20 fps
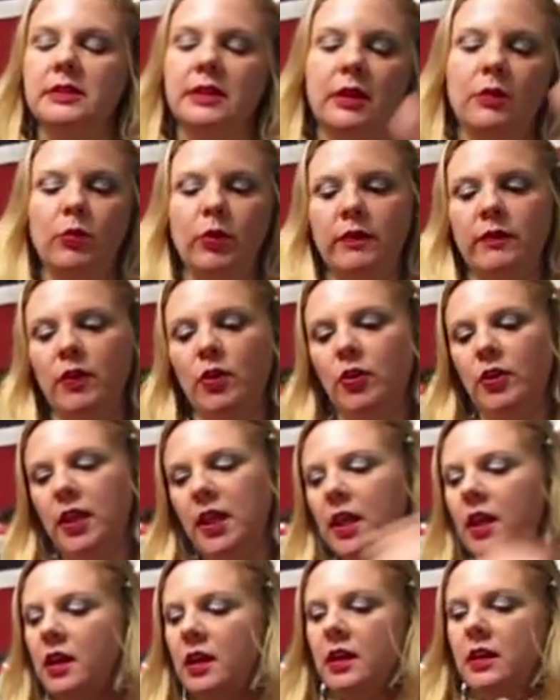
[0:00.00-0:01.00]
like one of your
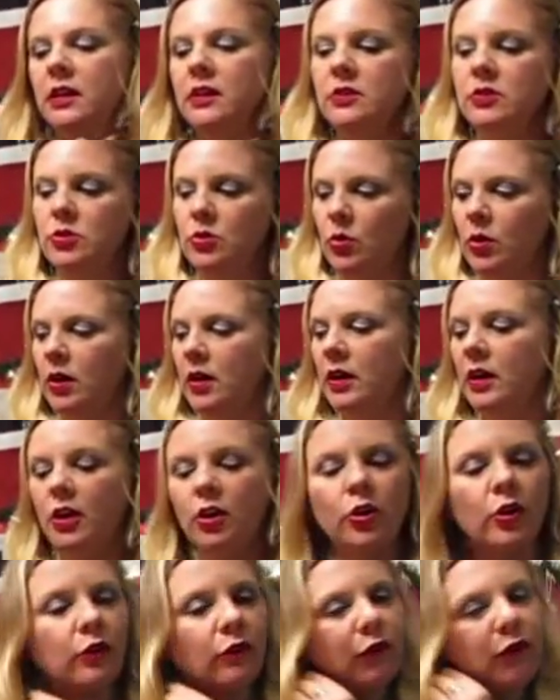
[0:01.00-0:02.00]
kids or a
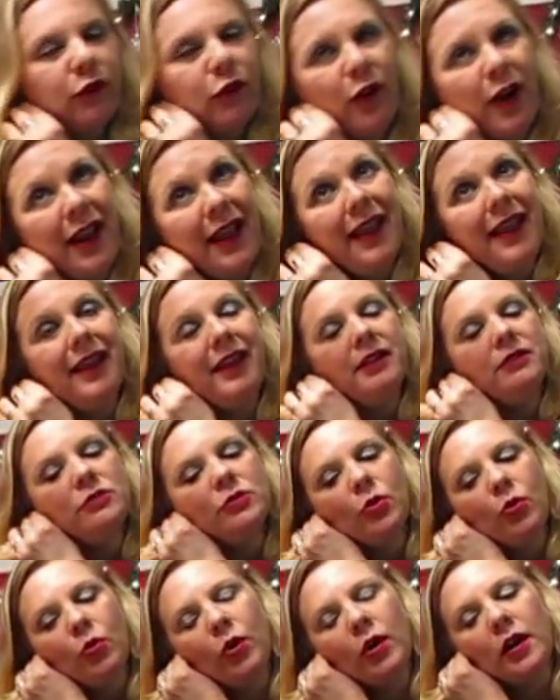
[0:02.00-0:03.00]
good friend
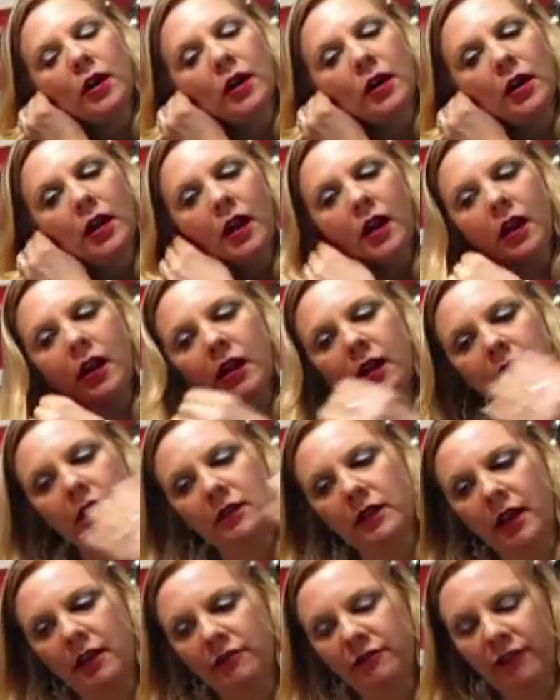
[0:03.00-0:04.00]
or
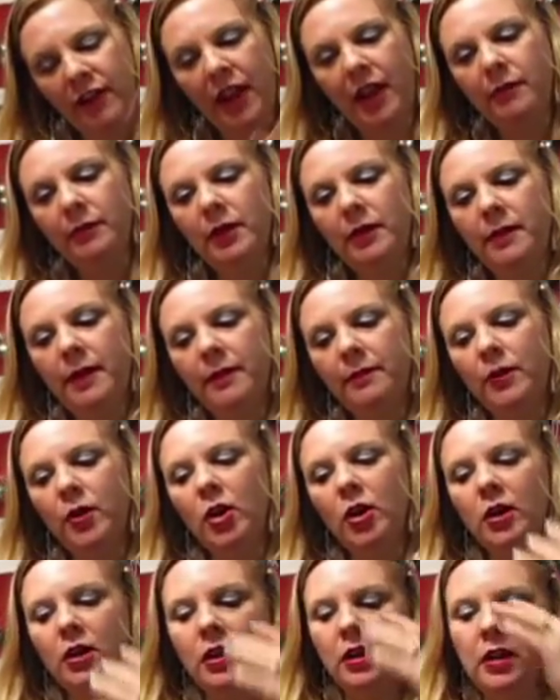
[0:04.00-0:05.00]
a family
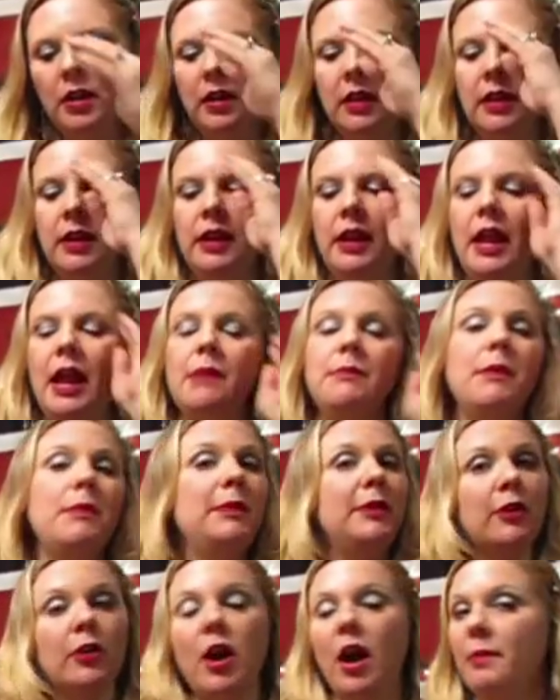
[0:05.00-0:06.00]
member, and maybe
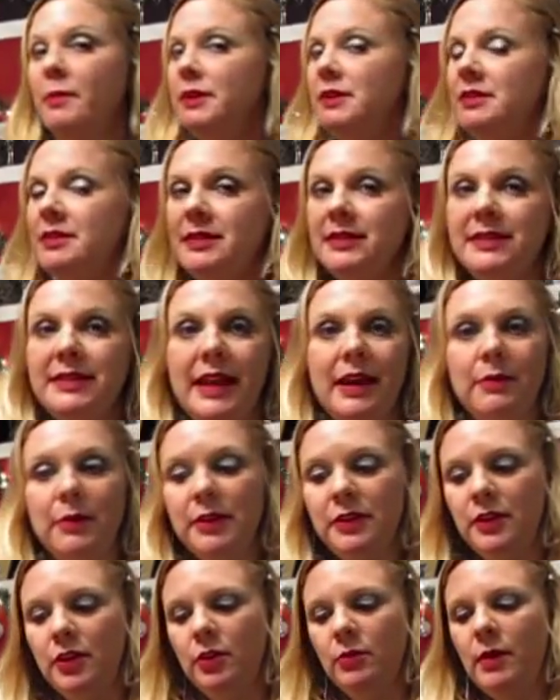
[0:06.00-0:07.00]
they're coming to stay with you.